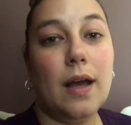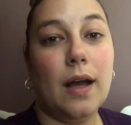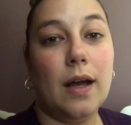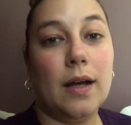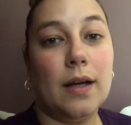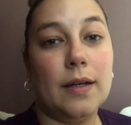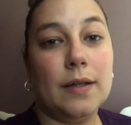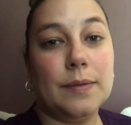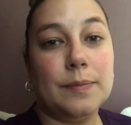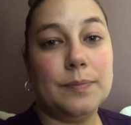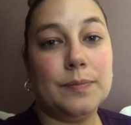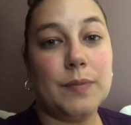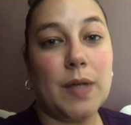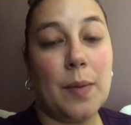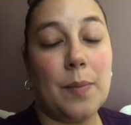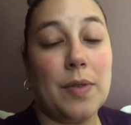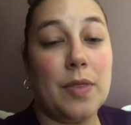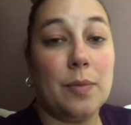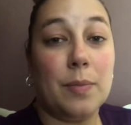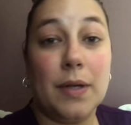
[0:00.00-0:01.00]
I'm
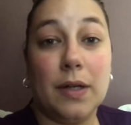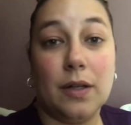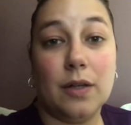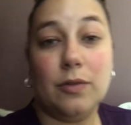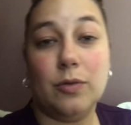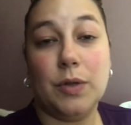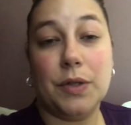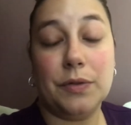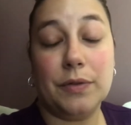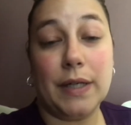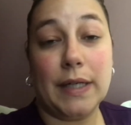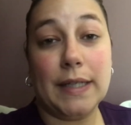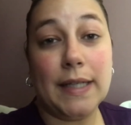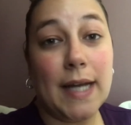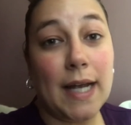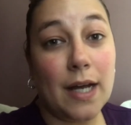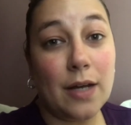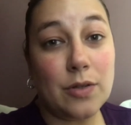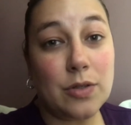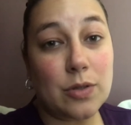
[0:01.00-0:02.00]
in the middle of one right
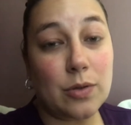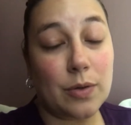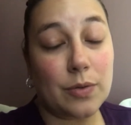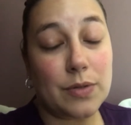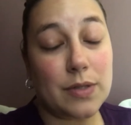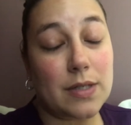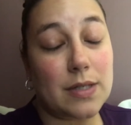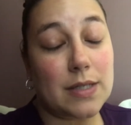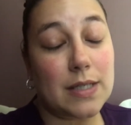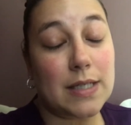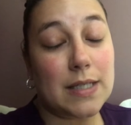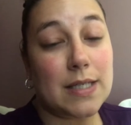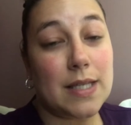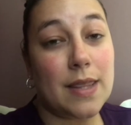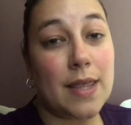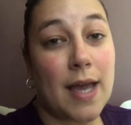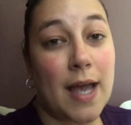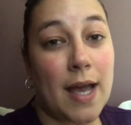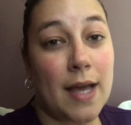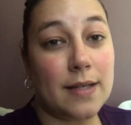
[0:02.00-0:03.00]
now, so I was listening to
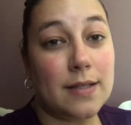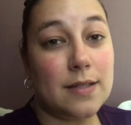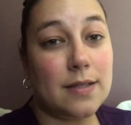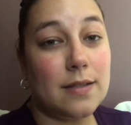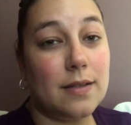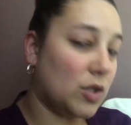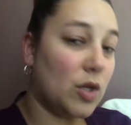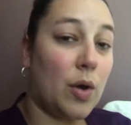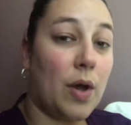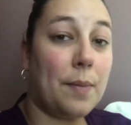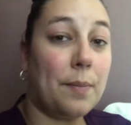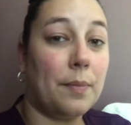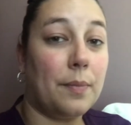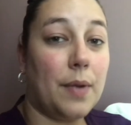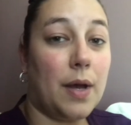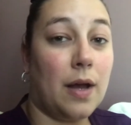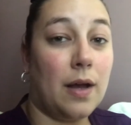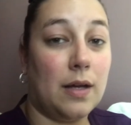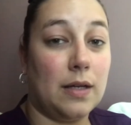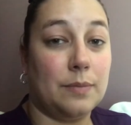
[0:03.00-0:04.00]
that. So I'm
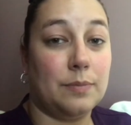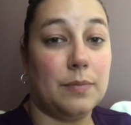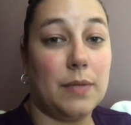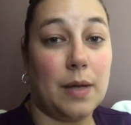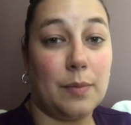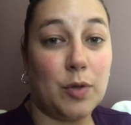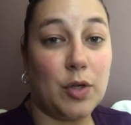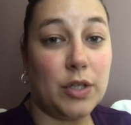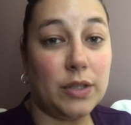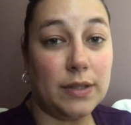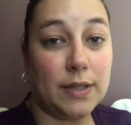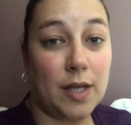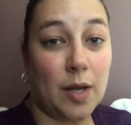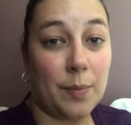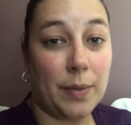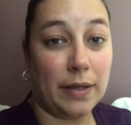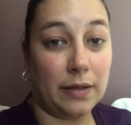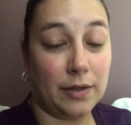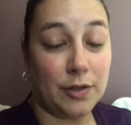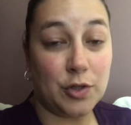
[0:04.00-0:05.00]
currently
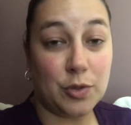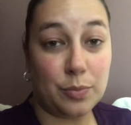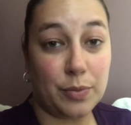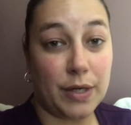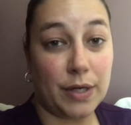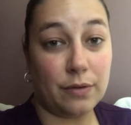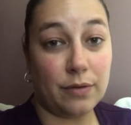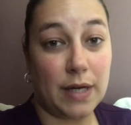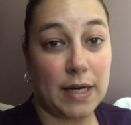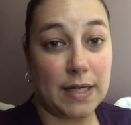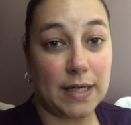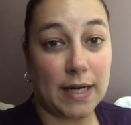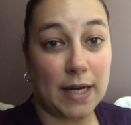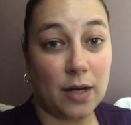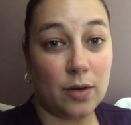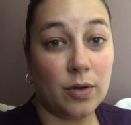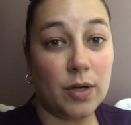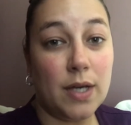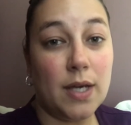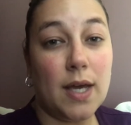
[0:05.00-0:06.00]
on my lunch break right
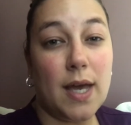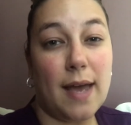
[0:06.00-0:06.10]
now.